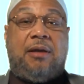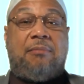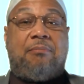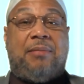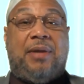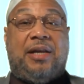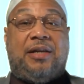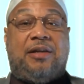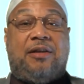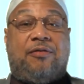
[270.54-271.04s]

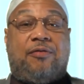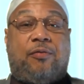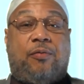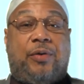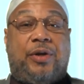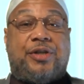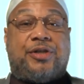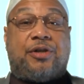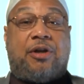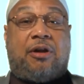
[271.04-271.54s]
many of
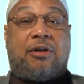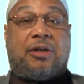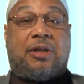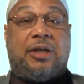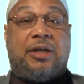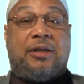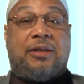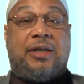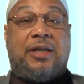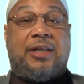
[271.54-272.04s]
which are
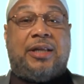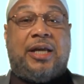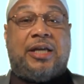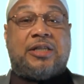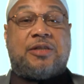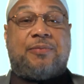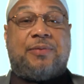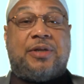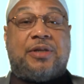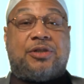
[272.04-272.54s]
clearly
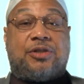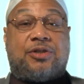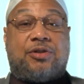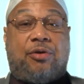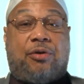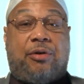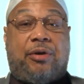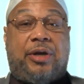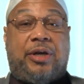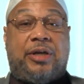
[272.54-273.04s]
lesbian
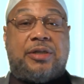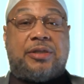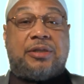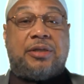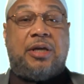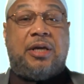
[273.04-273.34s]
stories